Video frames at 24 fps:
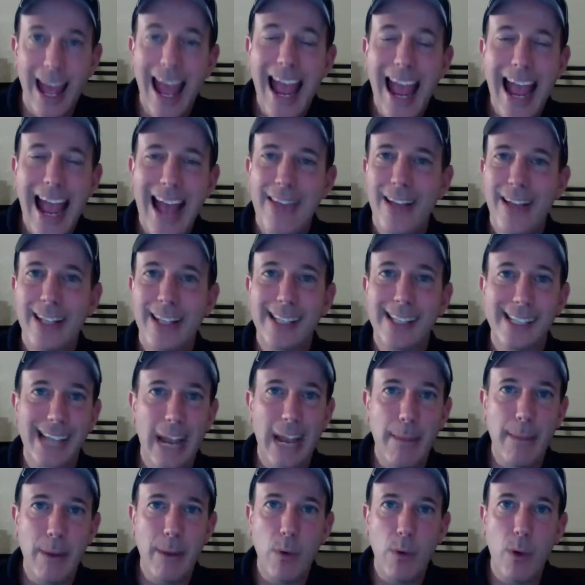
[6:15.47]
And then
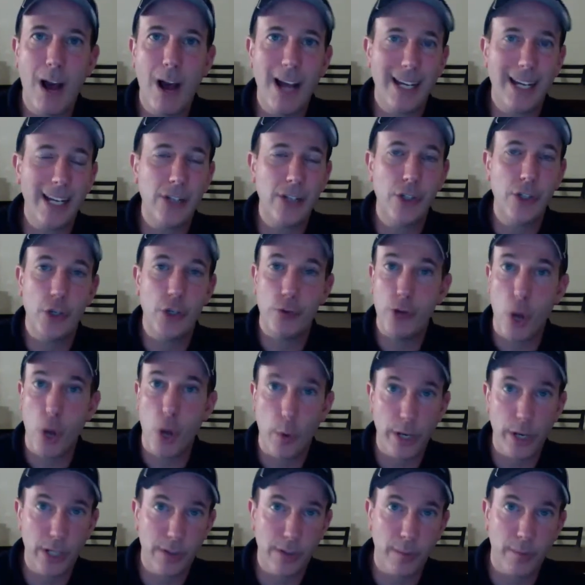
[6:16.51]
Sammy Watkins, you know
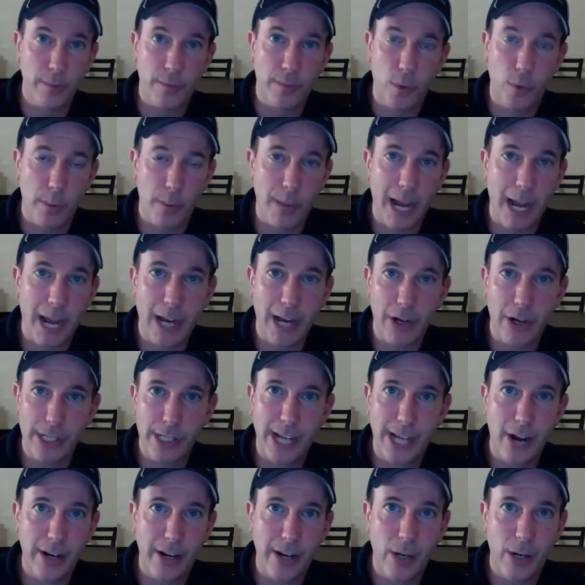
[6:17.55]
he's from Fort Myers,
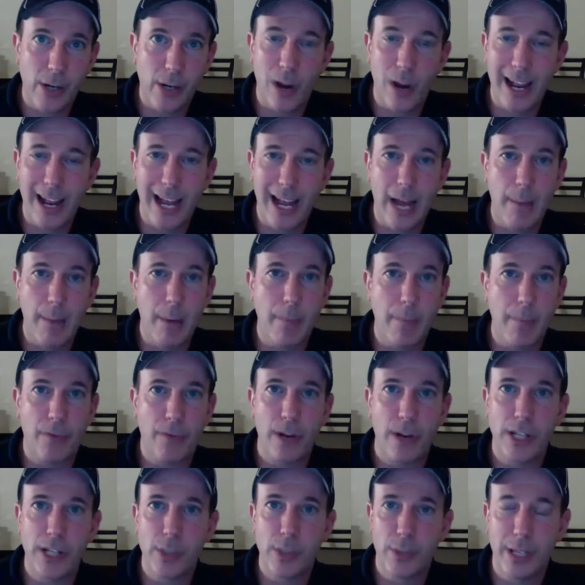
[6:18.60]
down here where I am. I'm
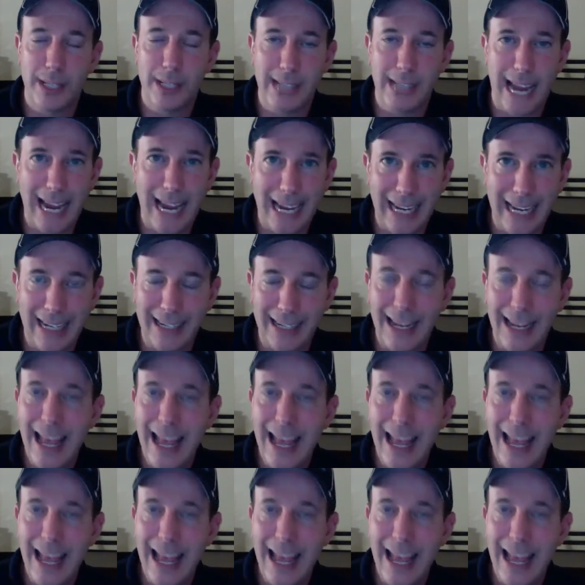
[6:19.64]
friends with his aunt.